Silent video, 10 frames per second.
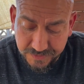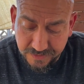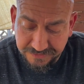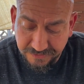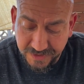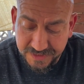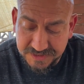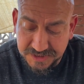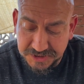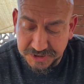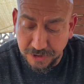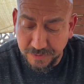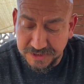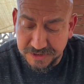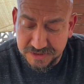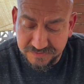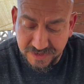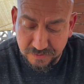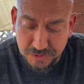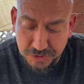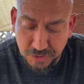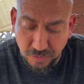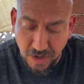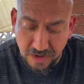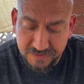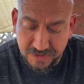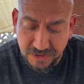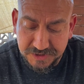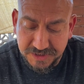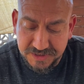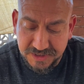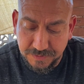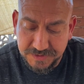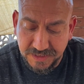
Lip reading: The phrase, "this generation," is found too often on Jesus' lips